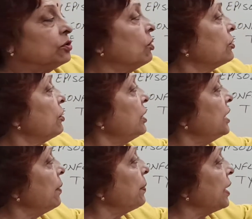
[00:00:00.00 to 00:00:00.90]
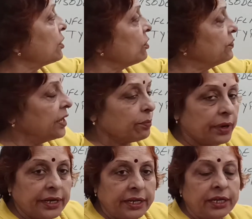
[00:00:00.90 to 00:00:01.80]
not only a part of their
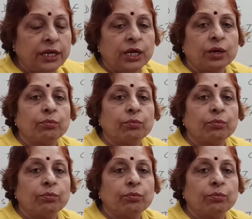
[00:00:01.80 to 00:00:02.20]
money